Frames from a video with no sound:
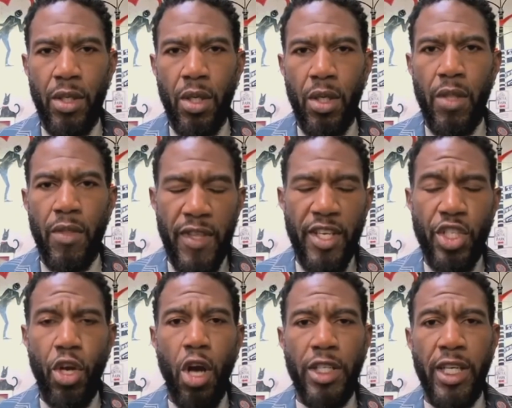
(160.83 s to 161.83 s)
these
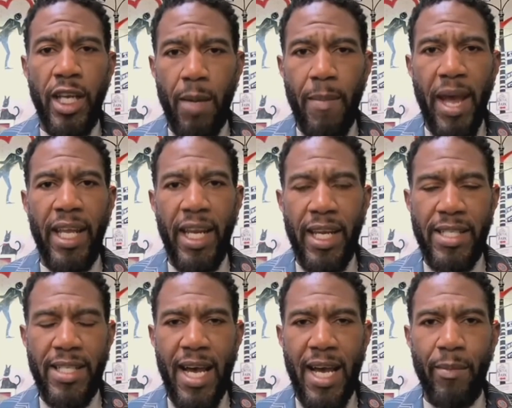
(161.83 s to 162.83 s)
charges can come back at any
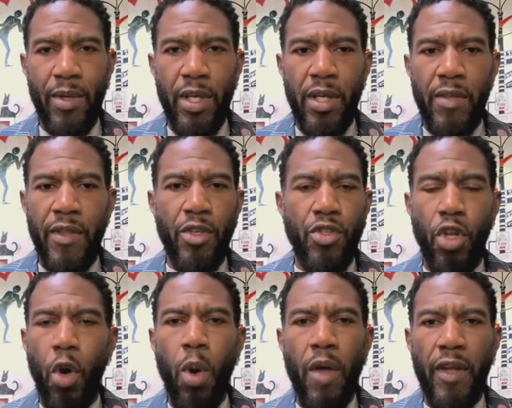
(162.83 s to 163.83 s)
time. There's
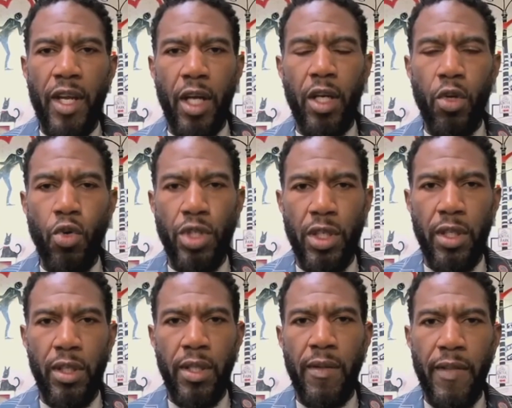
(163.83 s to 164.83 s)
no other conclusion
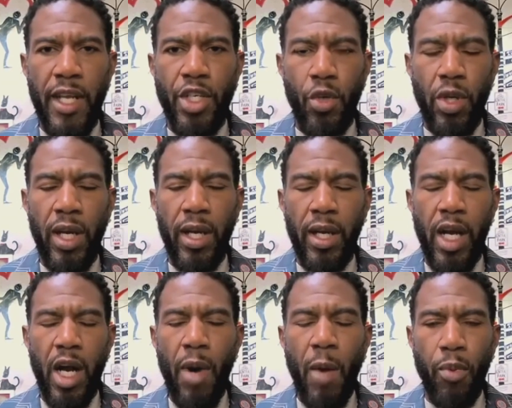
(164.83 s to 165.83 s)
that you can
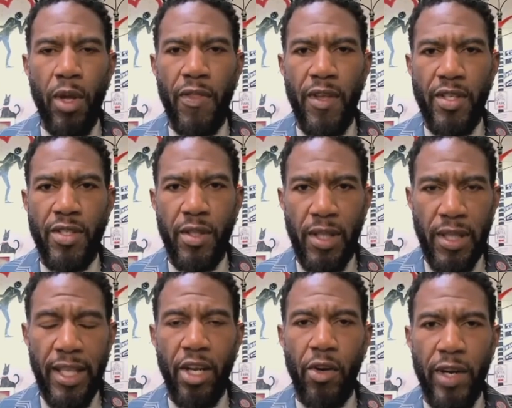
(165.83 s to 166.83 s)
come up with. This is
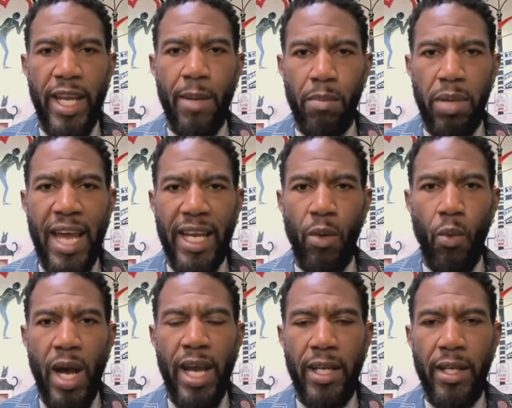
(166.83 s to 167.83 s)
literally in black and
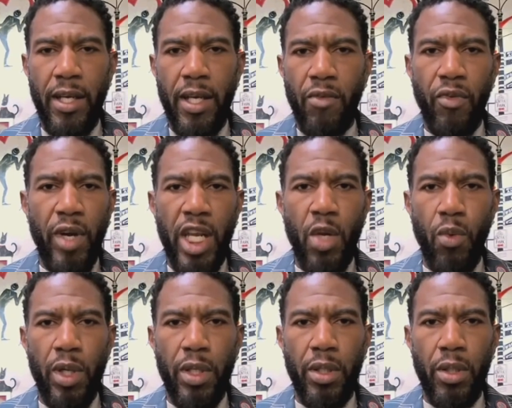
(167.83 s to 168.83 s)
white for
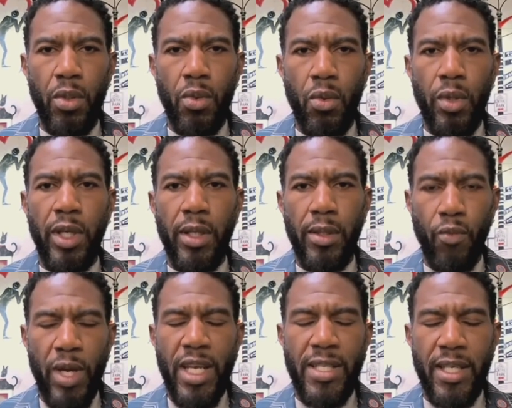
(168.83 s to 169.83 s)
anyone who
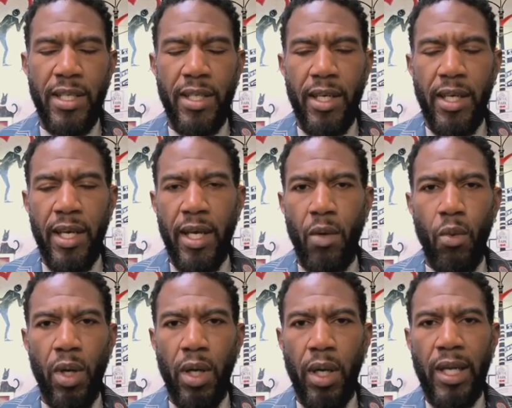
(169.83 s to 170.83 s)
reads it,
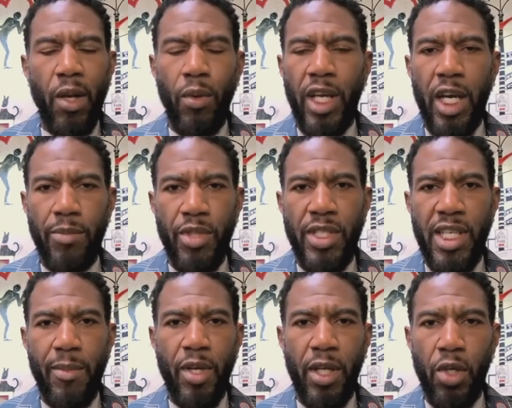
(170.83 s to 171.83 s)
can only come to the same
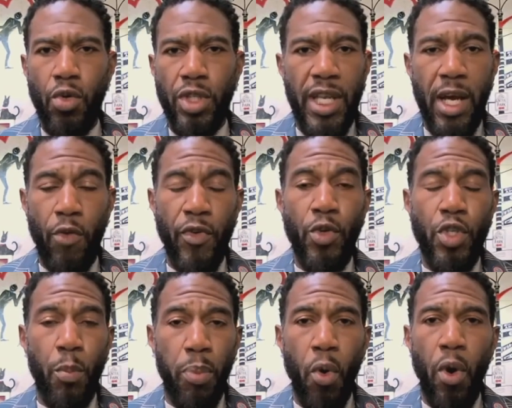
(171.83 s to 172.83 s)
conclusion. Now, if you
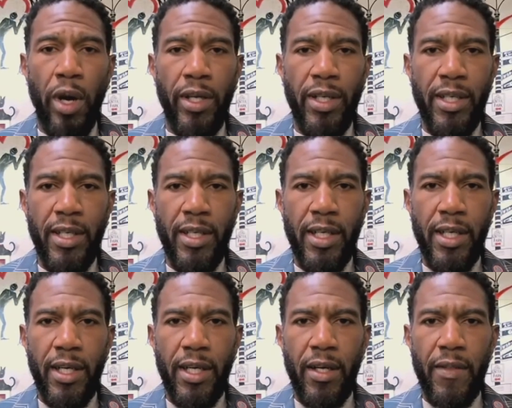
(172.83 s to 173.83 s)
support
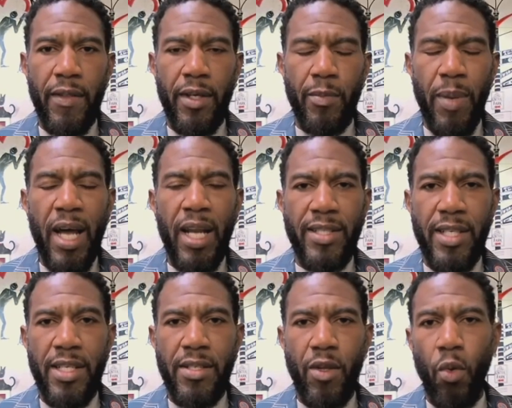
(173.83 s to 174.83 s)
the
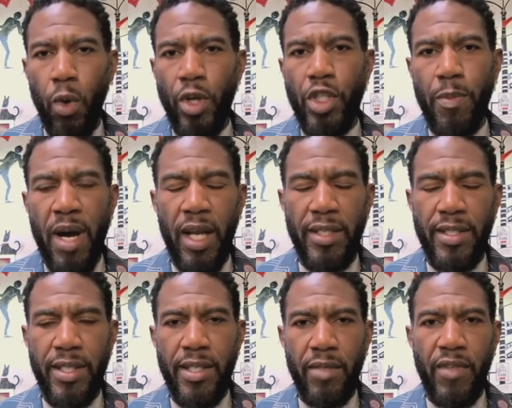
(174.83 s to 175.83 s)
policies, the worst
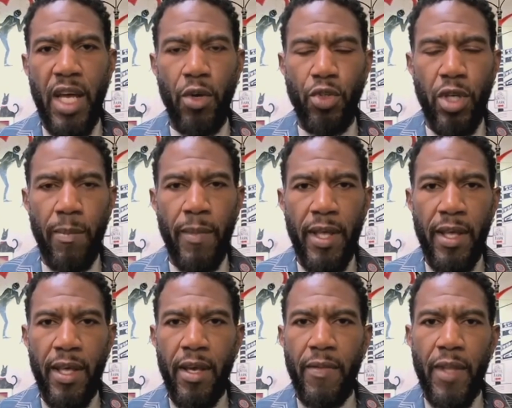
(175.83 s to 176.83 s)
policies of Donald Trump,
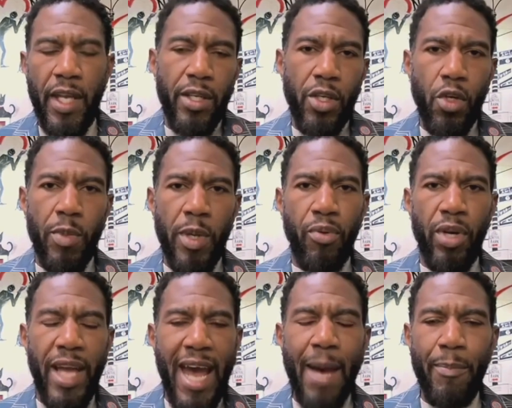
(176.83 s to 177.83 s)
then you'll be pretty
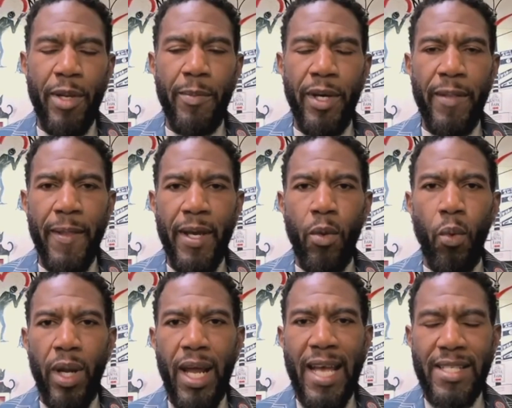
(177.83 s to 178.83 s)
happy. But
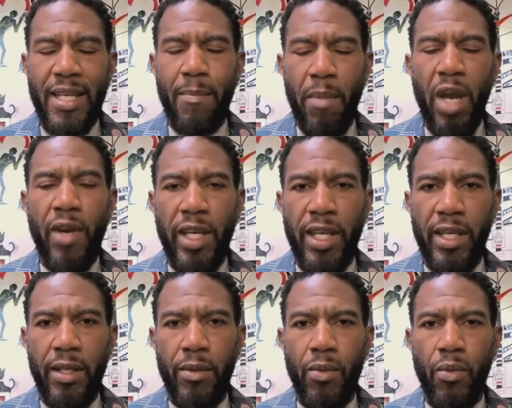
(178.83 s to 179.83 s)
as an
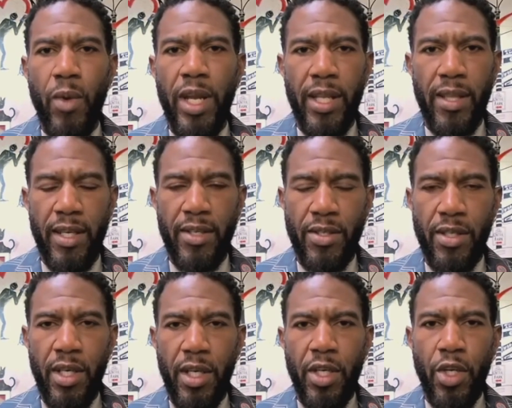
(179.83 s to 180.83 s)
American reading this,
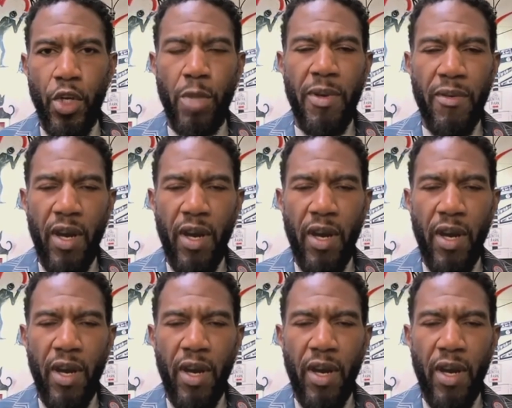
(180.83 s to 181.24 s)
you should be very